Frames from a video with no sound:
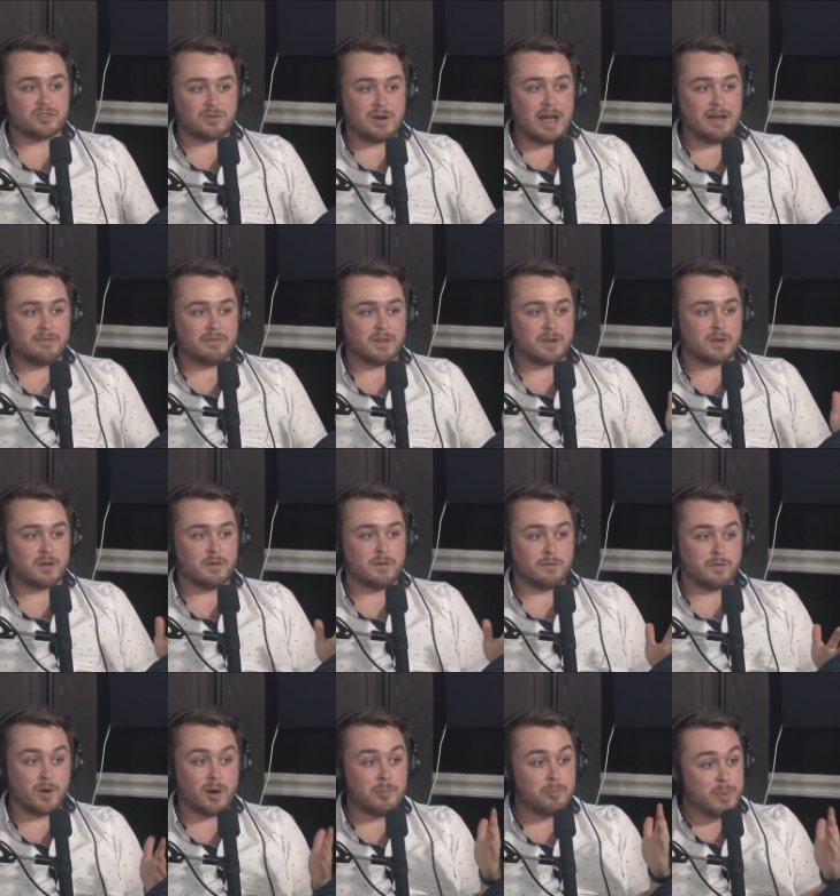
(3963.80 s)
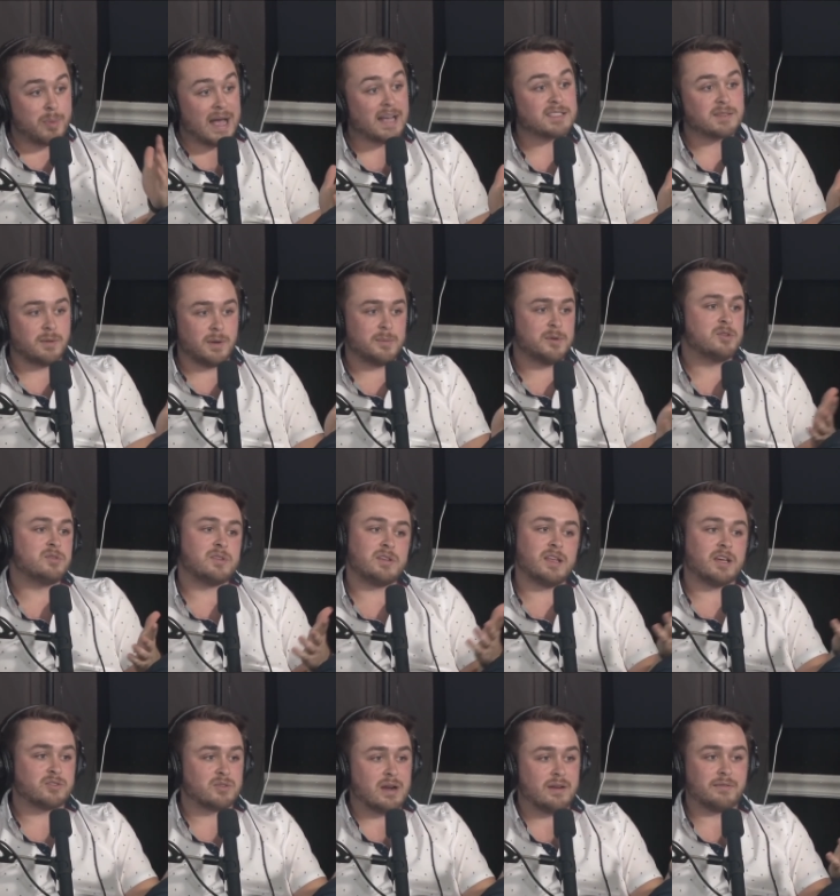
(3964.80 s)
traffic for a basketball. I mean, you see
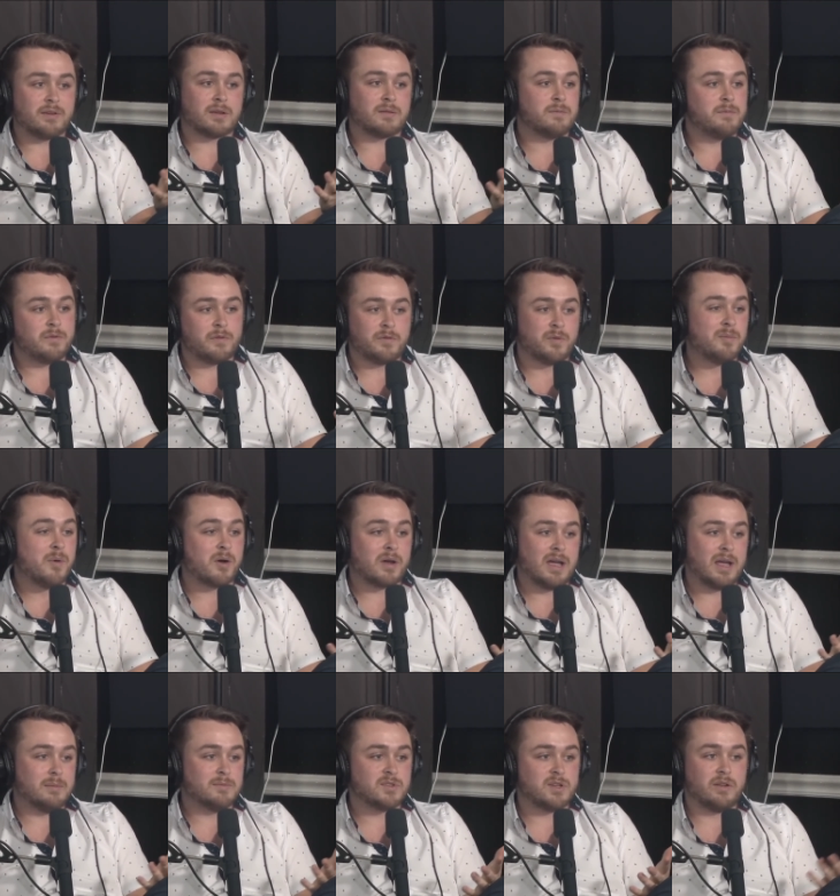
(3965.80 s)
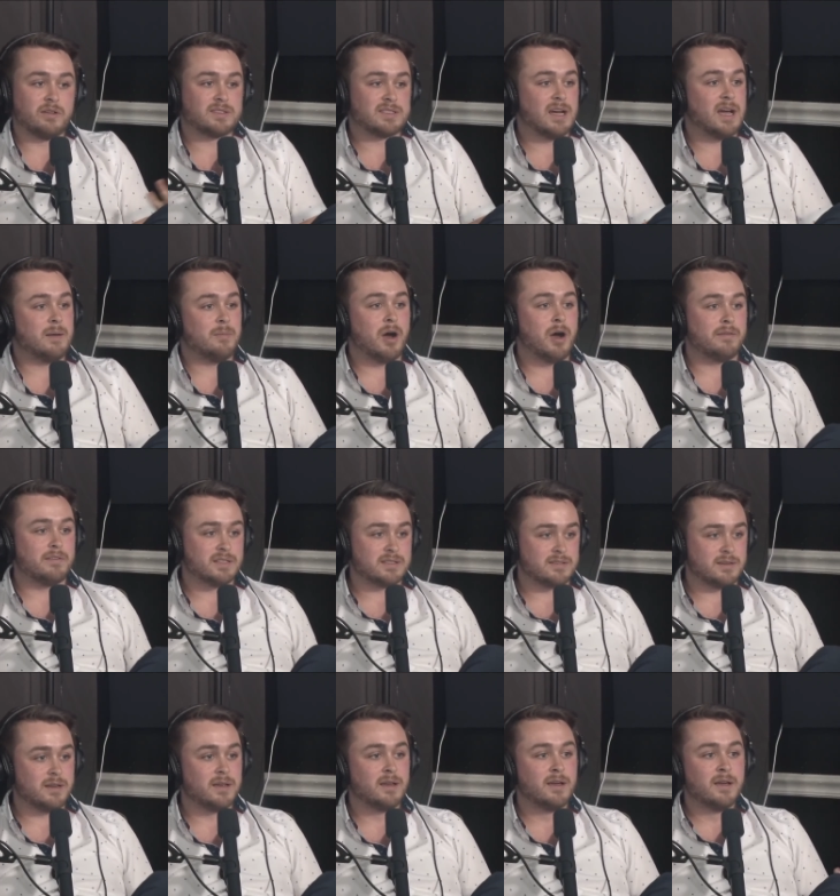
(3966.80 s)
that traffic for football games all the time,
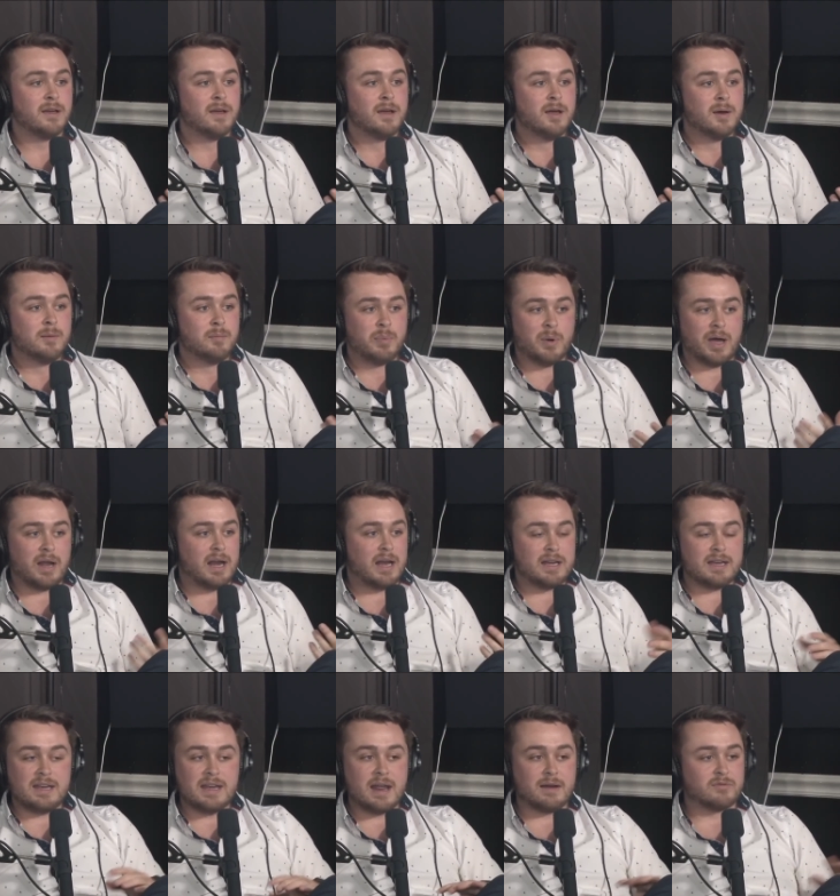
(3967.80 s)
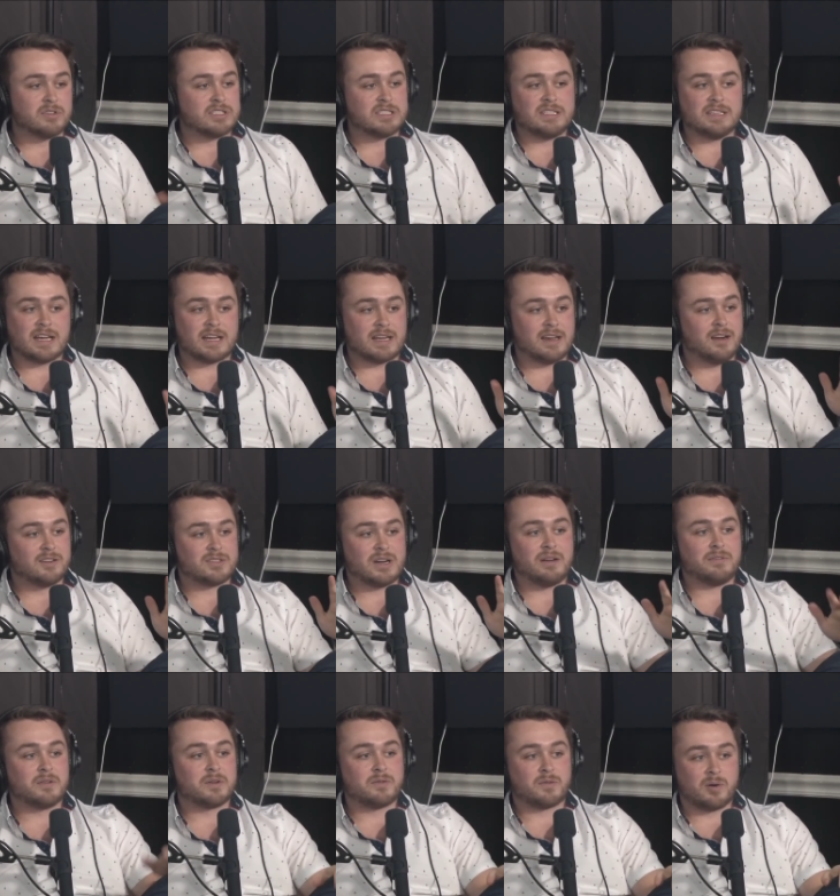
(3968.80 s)
obviously. But I've never seen that kind of
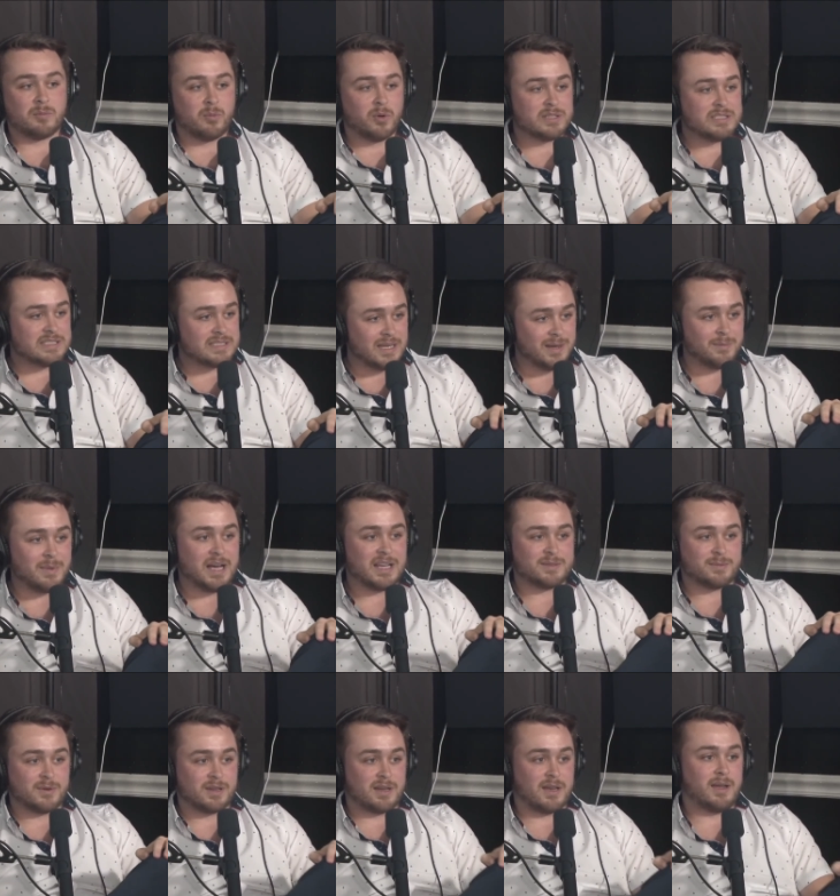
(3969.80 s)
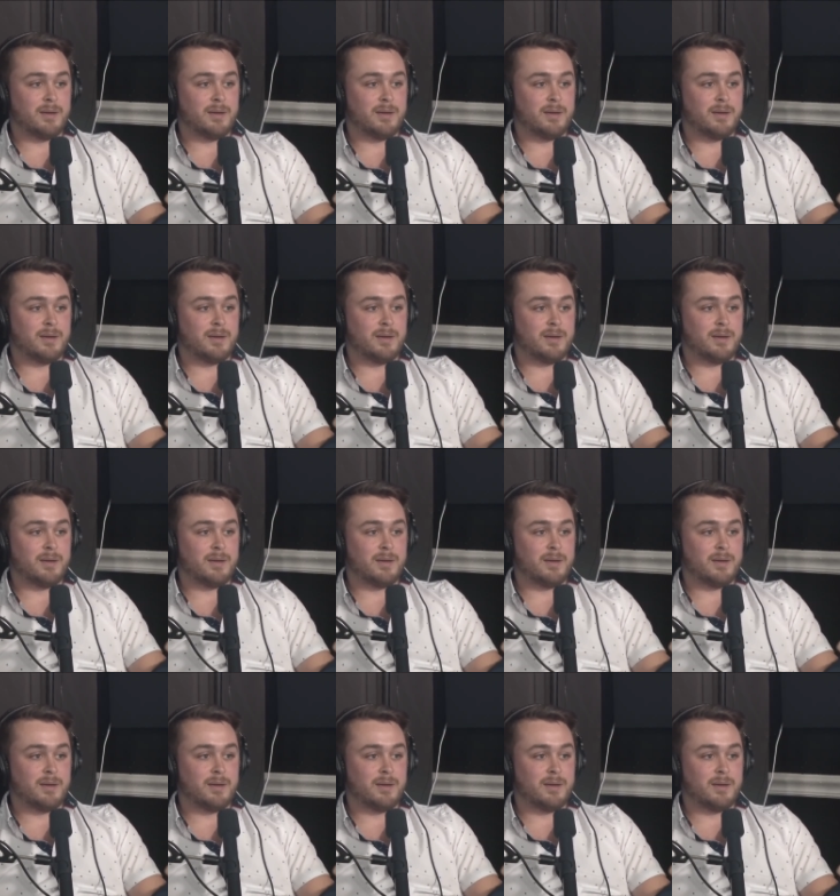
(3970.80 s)
traffic for a Boise State basketball game.